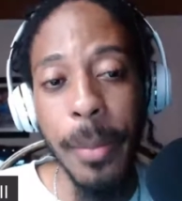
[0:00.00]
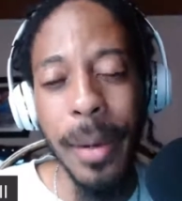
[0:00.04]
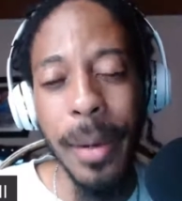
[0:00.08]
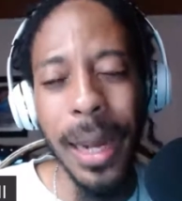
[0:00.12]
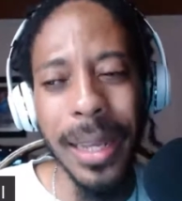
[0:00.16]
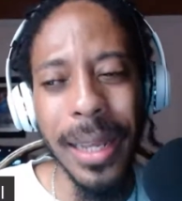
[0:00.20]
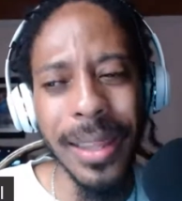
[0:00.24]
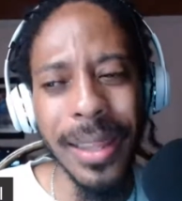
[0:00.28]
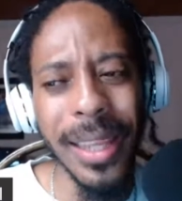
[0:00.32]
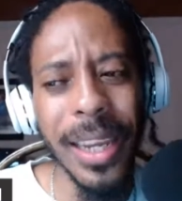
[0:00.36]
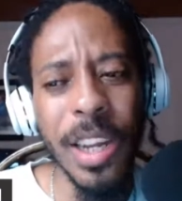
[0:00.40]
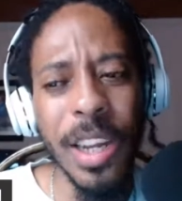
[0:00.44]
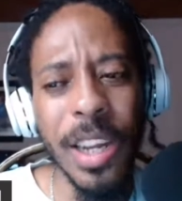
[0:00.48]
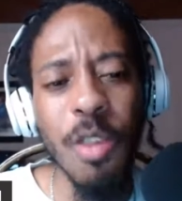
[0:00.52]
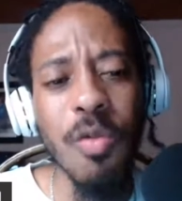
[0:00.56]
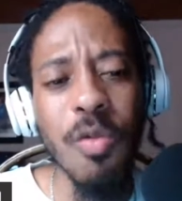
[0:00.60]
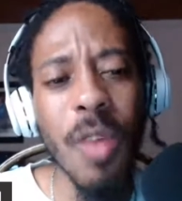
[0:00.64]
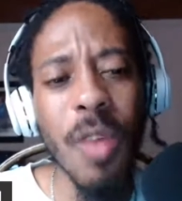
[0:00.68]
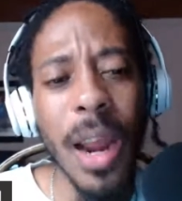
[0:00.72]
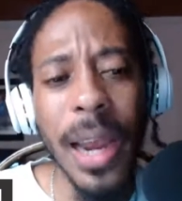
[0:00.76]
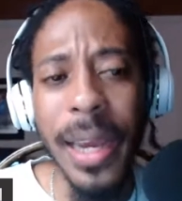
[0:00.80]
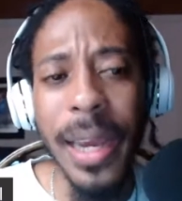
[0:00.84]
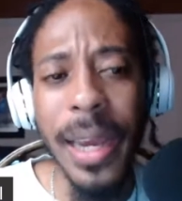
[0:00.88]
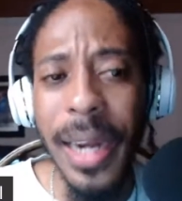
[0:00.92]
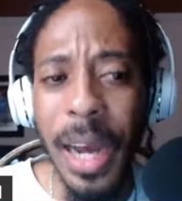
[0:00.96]
Like, they
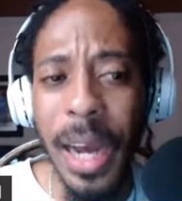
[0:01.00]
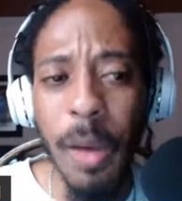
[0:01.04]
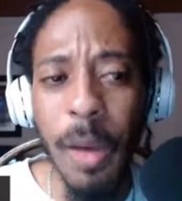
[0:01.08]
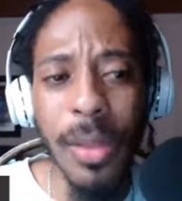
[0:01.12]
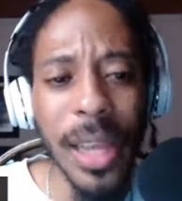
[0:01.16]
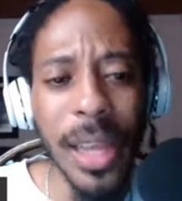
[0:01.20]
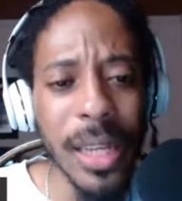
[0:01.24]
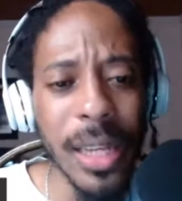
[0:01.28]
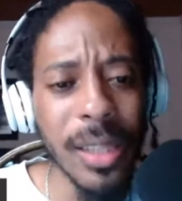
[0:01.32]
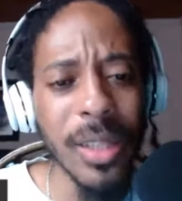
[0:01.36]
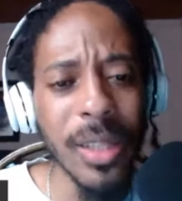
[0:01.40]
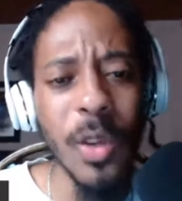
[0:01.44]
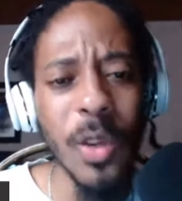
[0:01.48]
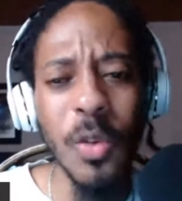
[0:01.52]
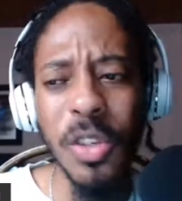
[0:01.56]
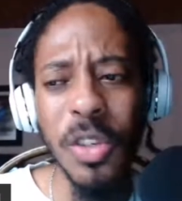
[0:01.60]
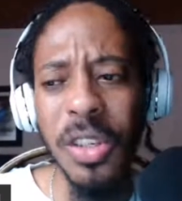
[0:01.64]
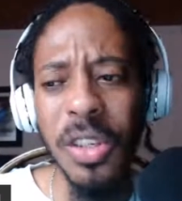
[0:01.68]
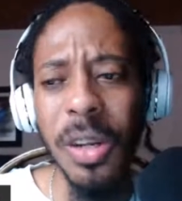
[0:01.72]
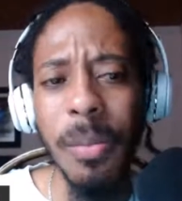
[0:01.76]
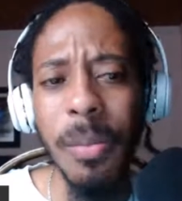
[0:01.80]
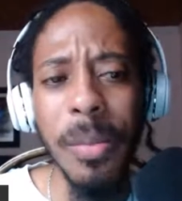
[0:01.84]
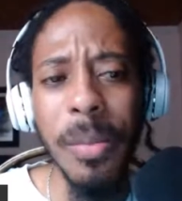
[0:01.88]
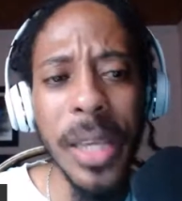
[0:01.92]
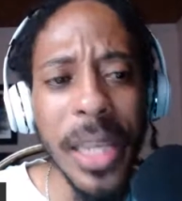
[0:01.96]
crying out. Their
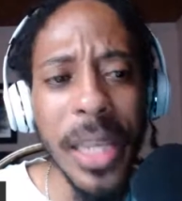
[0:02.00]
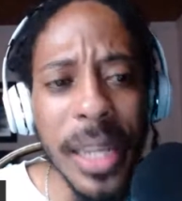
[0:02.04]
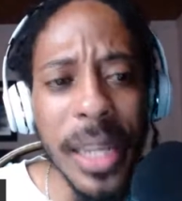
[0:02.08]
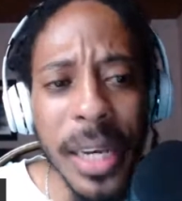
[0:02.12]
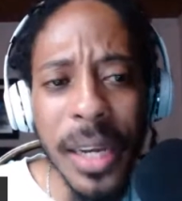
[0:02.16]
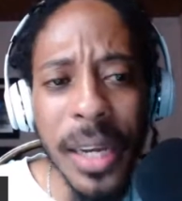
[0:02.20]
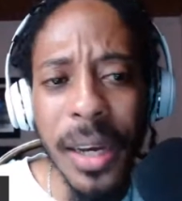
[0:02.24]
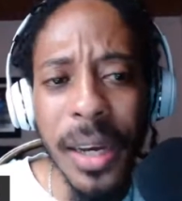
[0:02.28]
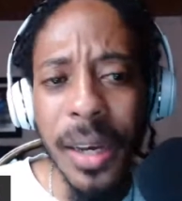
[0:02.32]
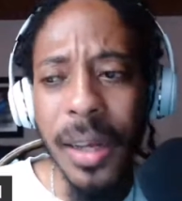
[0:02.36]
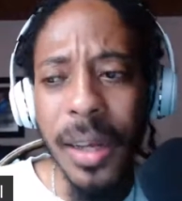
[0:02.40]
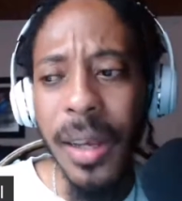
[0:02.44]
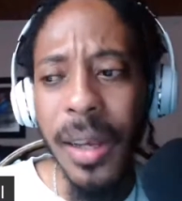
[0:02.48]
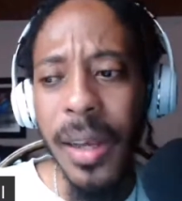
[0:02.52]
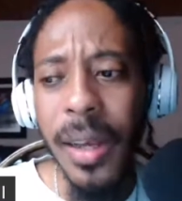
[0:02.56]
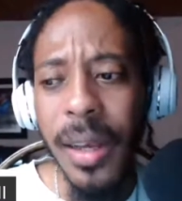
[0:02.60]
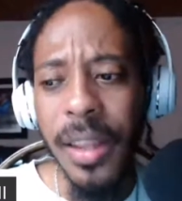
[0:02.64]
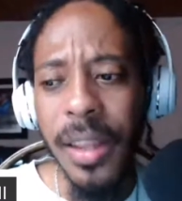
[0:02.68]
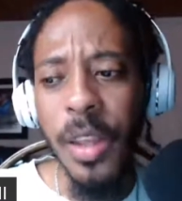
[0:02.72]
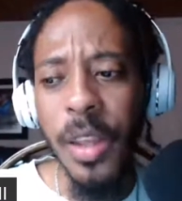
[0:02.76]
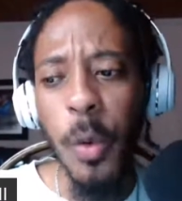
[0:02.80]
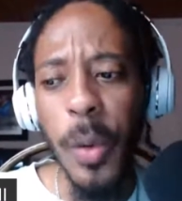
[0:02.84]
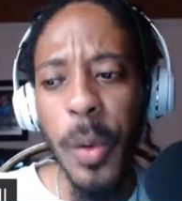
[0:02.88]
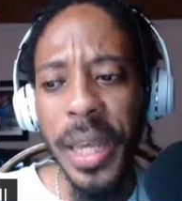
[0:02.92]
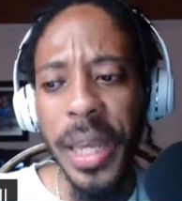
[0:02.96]
social media,
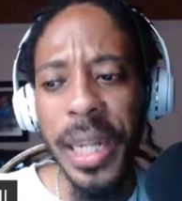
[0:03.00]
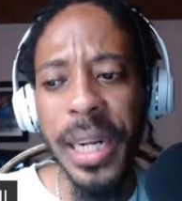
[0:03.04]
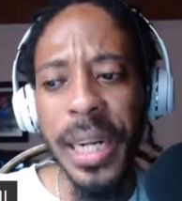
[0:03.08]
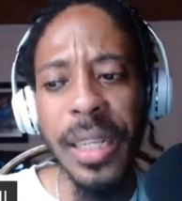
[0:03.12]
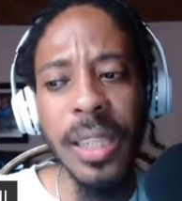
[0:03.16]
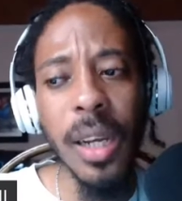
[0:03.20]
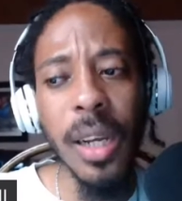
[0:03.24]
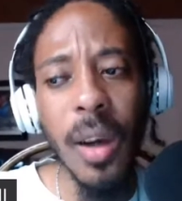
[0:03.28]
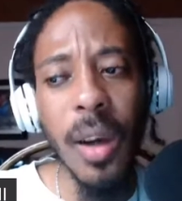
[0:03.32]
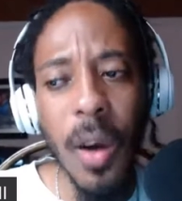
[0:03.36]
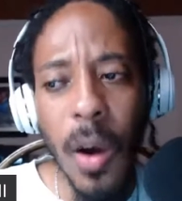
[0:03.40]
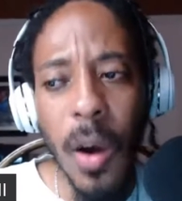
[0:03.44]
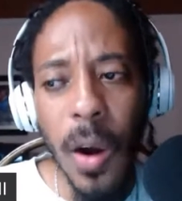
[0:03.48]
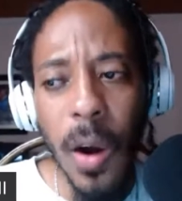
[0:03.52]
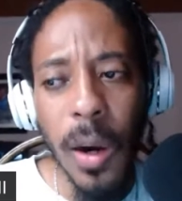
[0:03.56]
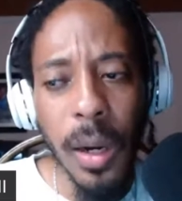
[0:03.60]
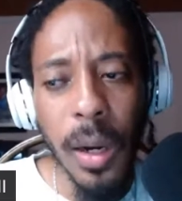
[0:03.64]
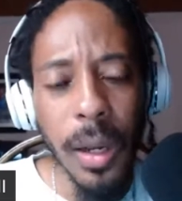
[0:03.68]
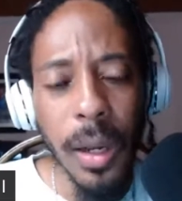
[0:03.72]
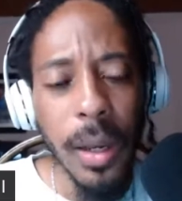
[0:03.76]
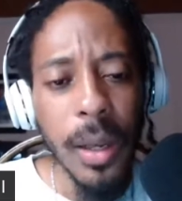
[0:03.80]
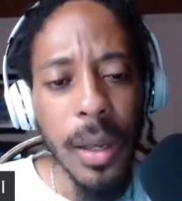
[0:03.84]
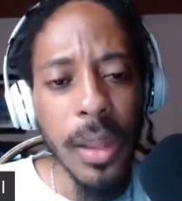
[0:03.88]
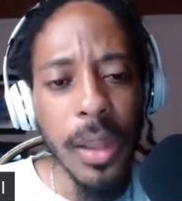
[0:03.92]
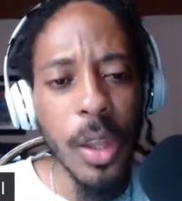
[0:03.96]
the way they talk,
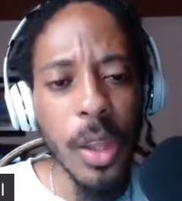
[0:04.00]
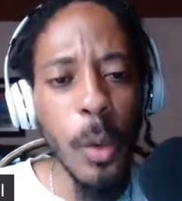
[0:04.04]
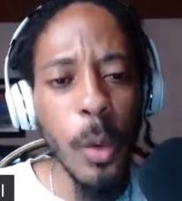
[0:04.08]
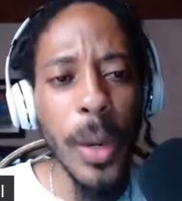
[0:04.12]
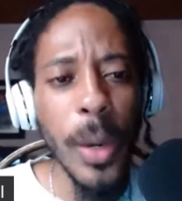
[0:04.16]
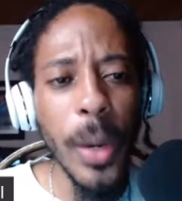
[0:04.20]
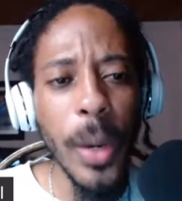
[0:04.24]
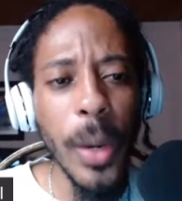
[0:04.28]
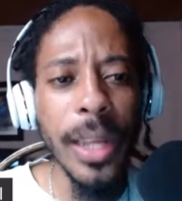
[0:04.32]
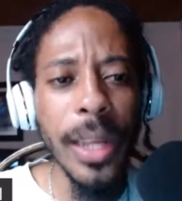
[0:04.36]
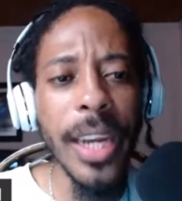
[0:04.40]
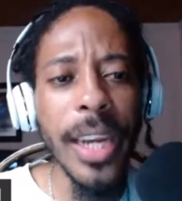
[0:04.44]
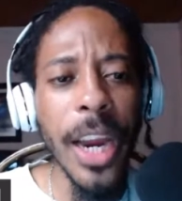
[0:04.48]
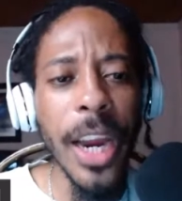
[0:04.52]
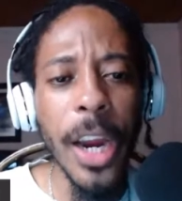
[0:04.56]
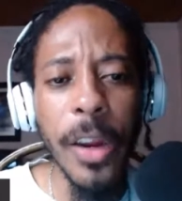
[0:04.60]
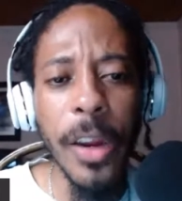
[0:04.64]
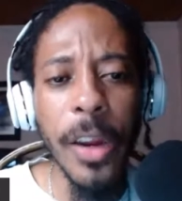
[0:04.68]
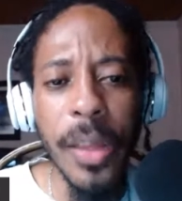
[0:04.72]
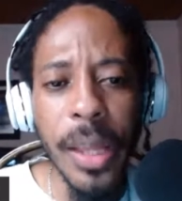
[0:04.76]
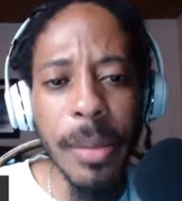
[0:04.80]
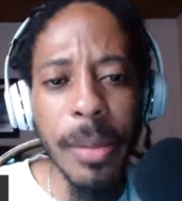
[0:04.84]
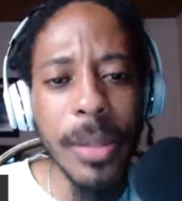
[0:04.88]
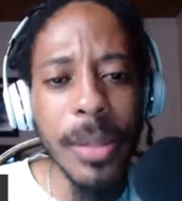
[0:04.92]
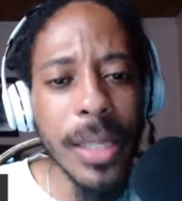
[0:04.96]
the way they carry
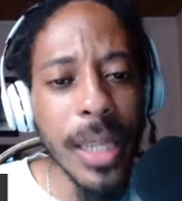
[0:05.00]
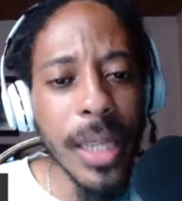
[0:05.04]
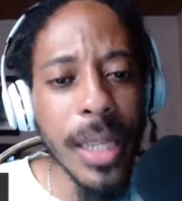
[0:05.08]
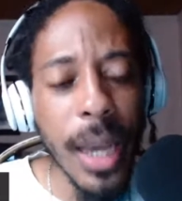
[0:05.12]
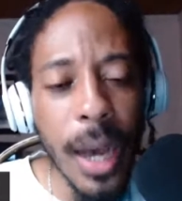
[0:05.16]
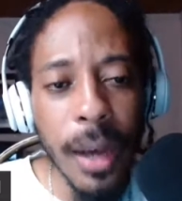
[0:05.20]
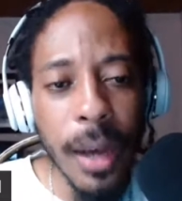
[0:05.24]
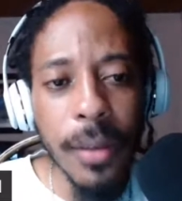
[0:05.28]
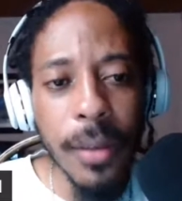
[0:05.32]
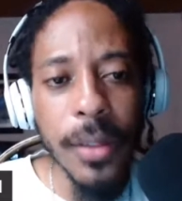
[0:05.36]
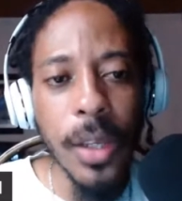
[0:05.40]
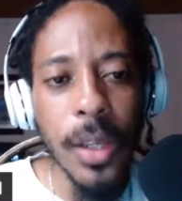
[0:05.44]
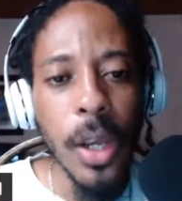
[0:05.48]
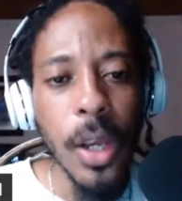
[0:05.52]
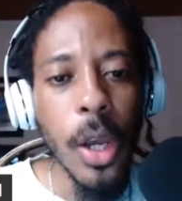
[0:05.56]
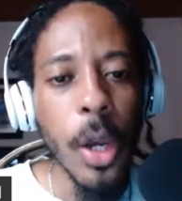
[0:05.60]
themselves.